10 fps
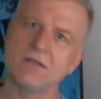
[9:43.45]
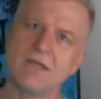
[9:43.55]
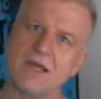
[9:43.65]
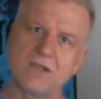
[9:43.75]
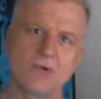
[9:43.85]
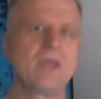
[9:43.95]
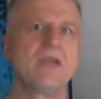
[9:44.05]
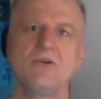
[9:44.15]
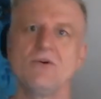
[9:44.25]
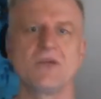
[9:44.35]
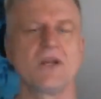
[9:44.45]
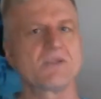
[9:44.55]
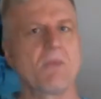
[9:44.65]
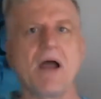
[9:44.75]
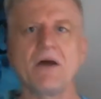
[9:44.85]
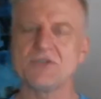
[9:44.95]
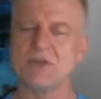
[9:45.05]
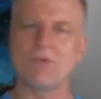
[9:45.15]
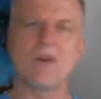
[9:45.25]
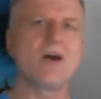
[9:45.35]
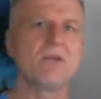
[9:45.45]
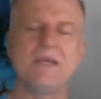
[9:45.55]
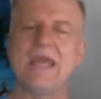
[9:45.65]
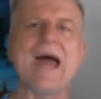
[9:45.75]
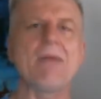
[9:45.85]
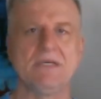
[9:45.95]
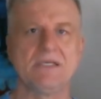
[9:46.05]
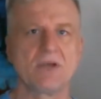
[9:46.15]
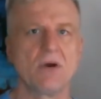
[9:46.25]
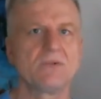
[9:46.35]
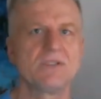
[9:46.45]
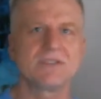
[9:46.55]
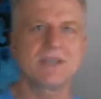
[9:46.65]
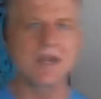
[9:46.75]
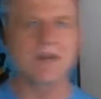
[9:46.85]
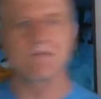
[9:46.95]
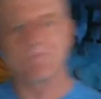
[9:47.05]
the little kid in you is going to smile and jump around and be happy. So just kind of